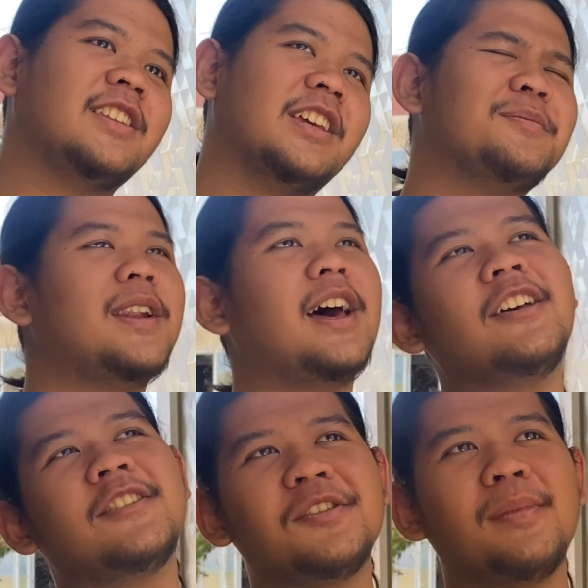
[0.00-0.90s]
things, but I
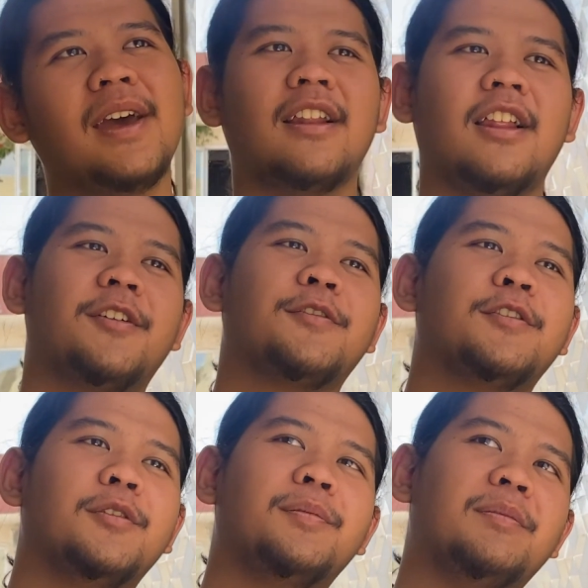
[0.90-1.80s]
also met a lot of
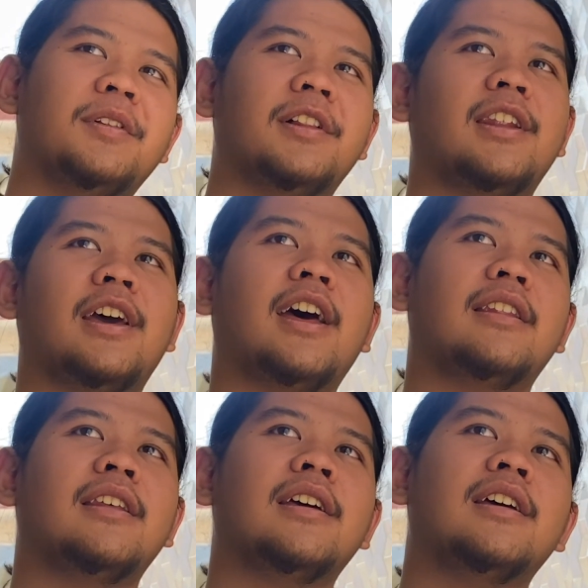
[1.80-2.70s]
cool people and
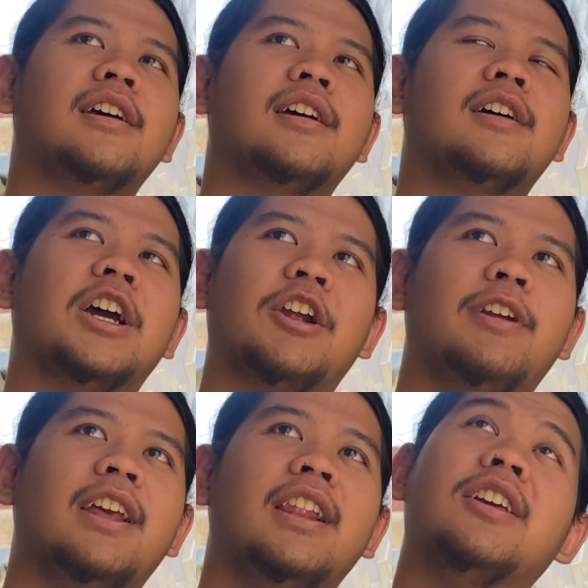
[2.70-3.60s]
had
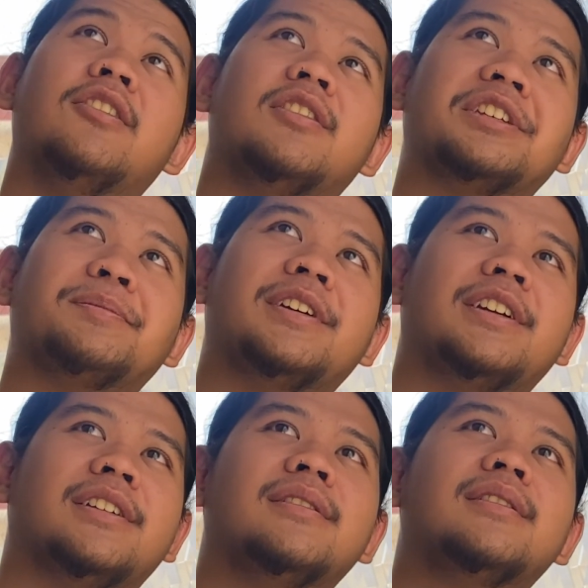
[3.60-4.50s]
really good
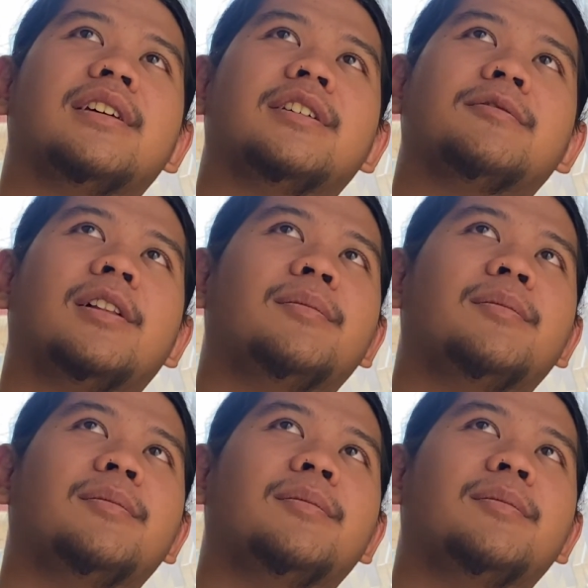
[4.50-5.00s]
experience as well.